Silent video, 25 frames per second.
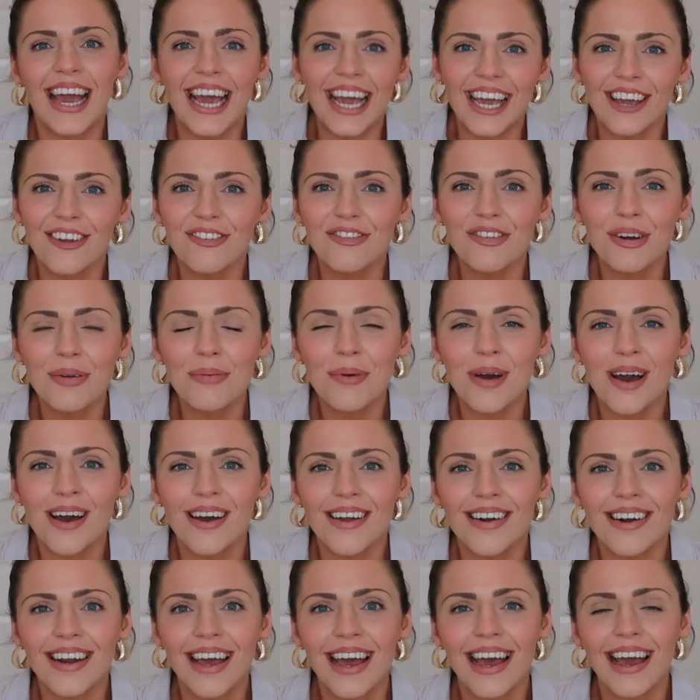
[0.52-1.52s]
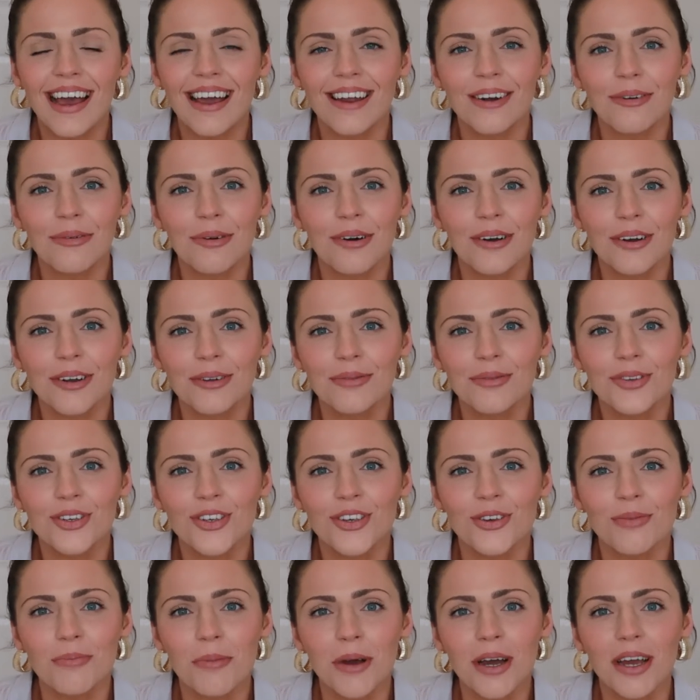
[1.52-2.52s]
Hey everyone and welcome
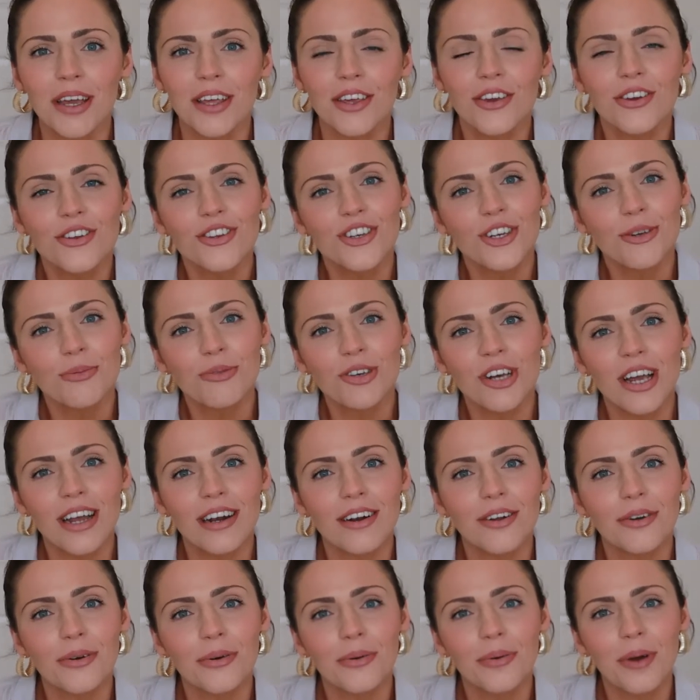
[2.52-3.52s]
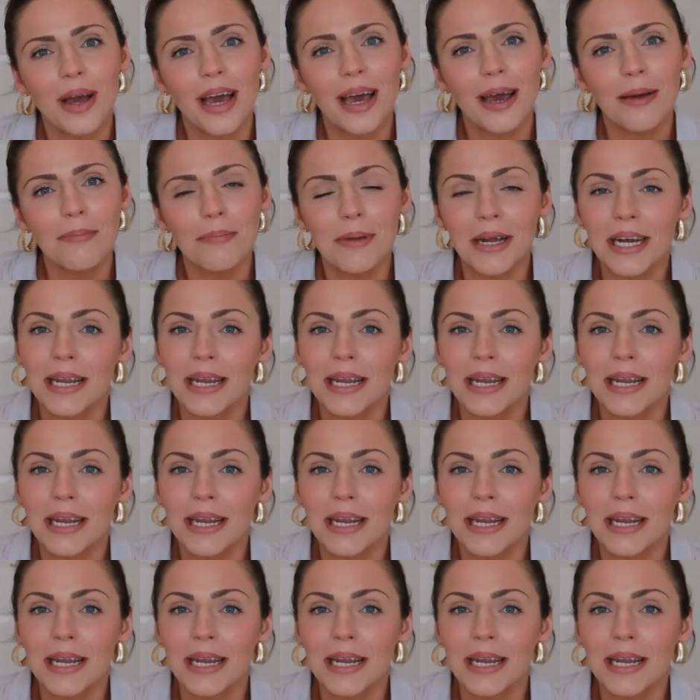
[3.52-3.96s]
to my YouTube channel um,